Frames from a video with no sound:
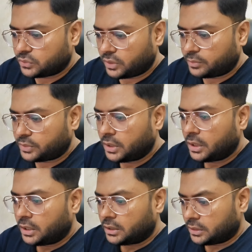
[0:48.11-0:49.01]
swept
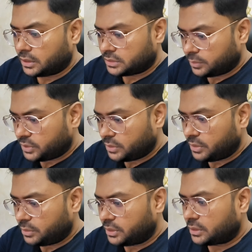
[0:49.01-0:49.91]
the
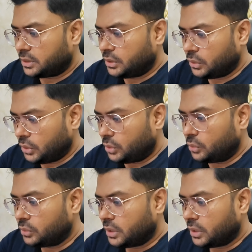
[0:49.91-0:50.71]
September monthly low.